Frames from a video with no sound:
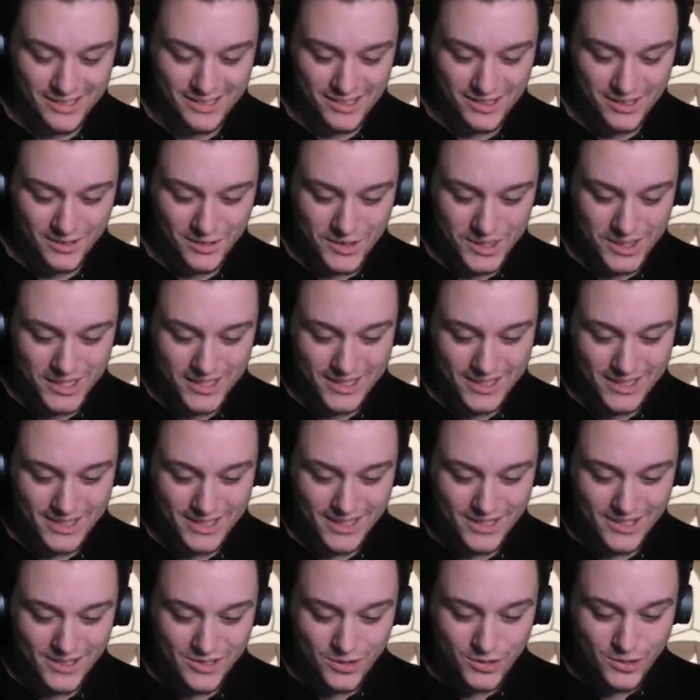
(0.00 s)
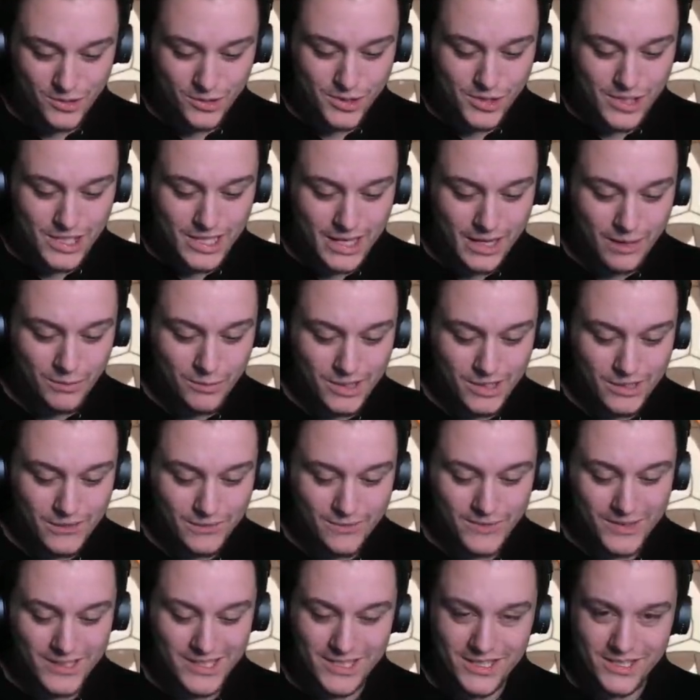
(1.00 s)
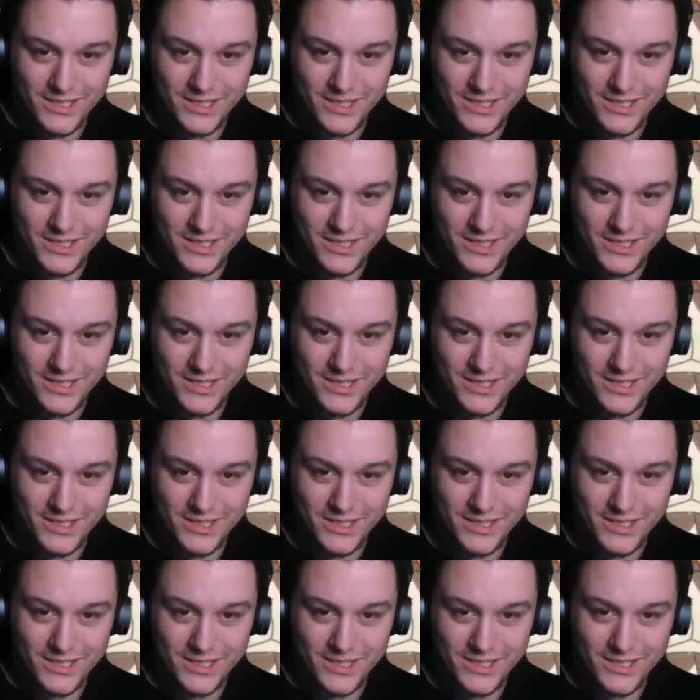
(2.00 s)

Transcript: Okay? So usually I would get finished